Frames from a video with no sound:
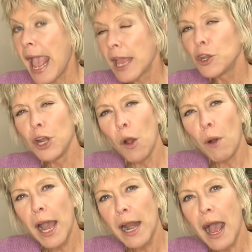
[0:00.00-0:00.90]
And you know
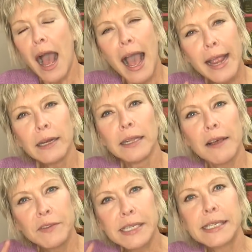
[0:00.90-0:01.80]
what? I'd
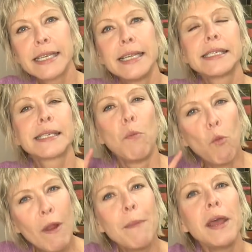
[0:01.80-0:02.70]
love to see
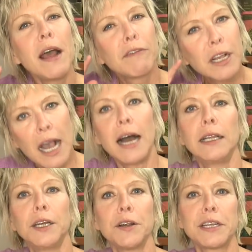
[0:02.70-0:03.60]
some women of
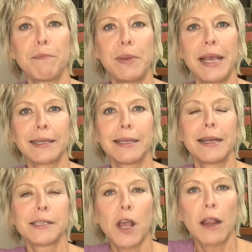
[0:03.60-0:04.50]
color depicted
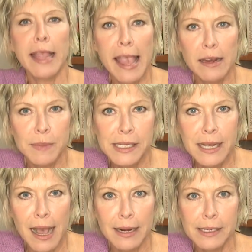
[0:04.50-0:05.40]
as our cannabis
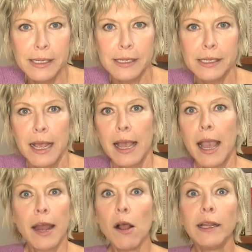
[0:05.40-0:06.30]
goddesses.
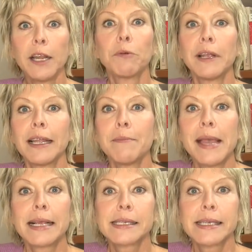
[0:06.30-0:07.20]
It only really
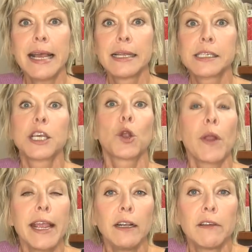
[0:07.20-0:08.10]
makes sense. The
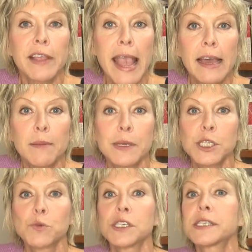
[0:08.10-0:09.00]
cradle of
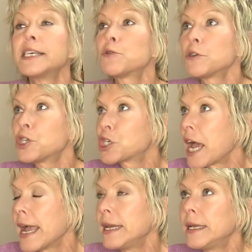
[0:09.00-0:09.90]
cannabis was central
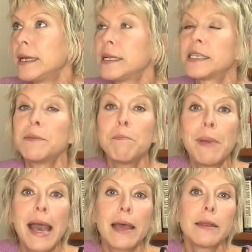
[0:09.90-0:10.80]
China,
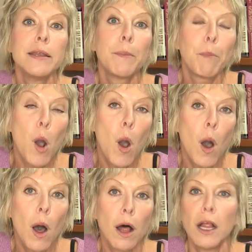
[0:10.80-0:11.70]
Tibet,
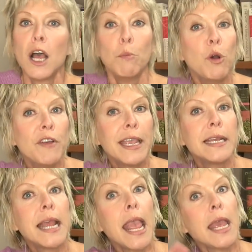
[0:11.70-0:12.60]
Nepal, moving
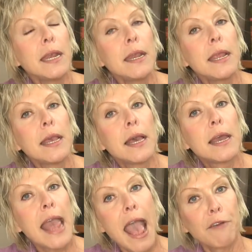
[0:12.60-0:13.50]
into India
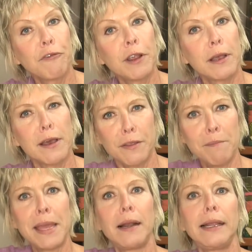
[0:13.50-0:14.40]
and Africa, the
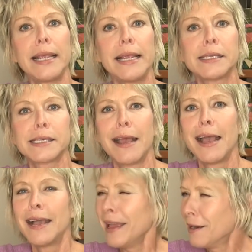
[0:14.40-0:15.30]
Middle East.
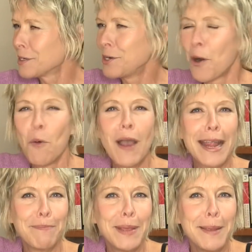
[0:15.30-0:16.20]
There's no
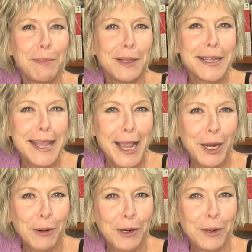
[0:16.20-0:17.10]
white people in that
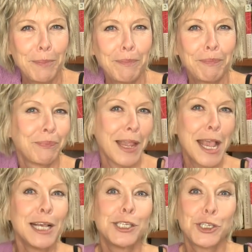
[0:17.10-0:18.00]
group.
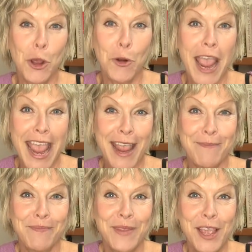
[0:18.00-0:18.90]
So
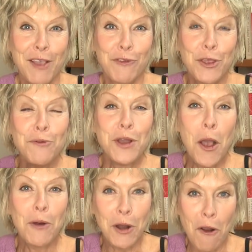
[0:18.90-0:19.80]
hey, if you
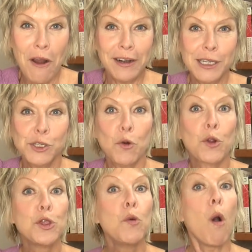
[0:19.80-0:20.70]
know an artist,
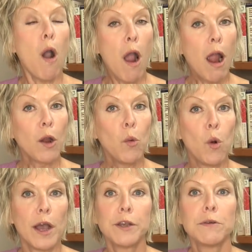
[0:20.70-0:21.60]
or you are
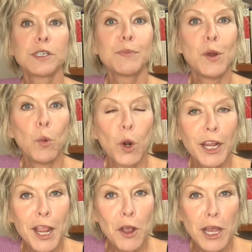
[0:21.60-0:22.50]
one who's been
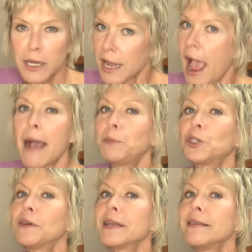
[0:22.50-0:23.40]
working on
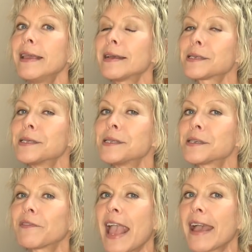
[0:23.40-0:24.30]
capturing the essence
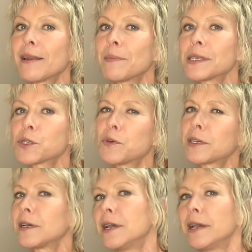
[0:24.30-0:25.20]
of cannabis with
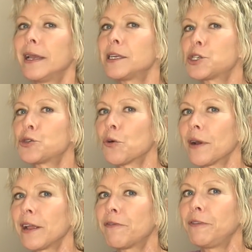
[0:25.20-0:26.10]
a
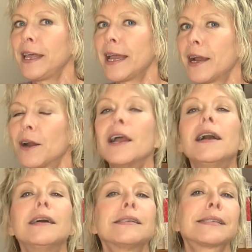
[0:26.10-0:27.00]
historic flair,
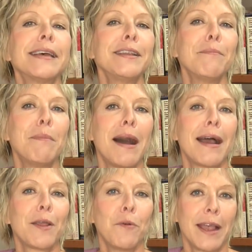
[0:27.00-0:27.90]
send them
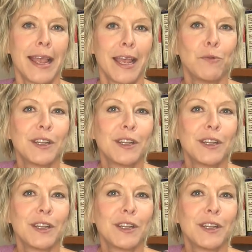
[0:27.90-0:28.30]
my way, and